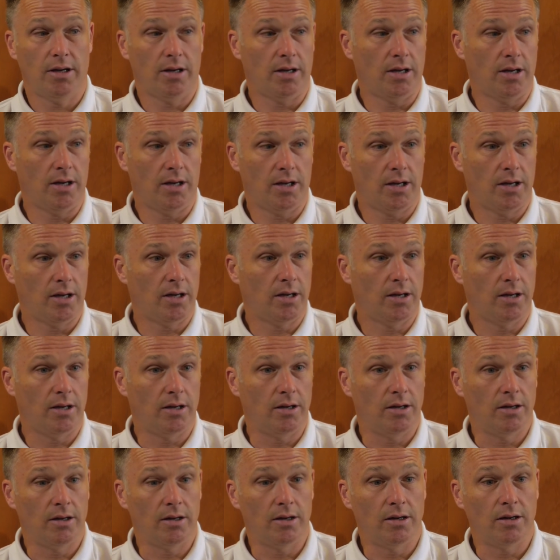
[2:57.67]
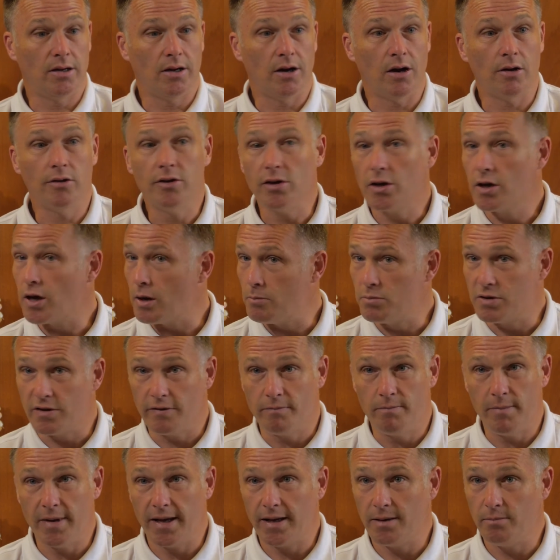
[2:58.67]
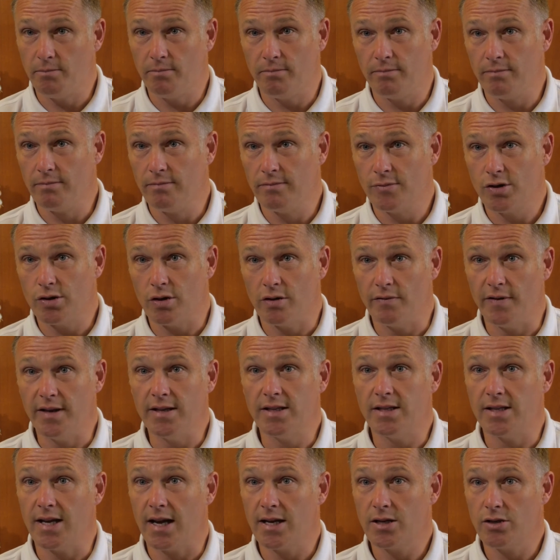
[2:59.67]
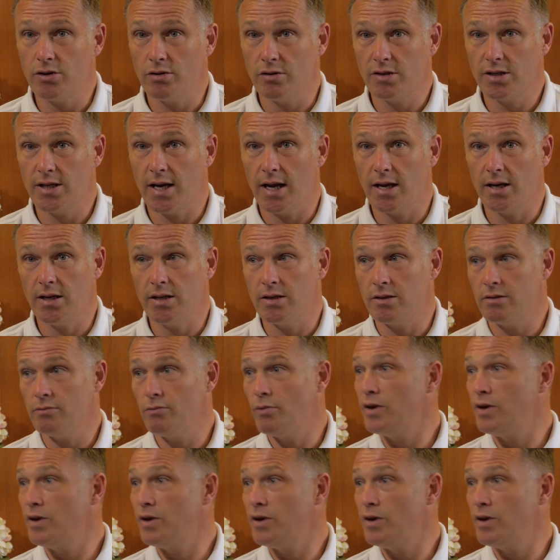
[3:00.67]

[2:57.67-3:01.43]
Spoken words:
Other clubs have made sort of international signings.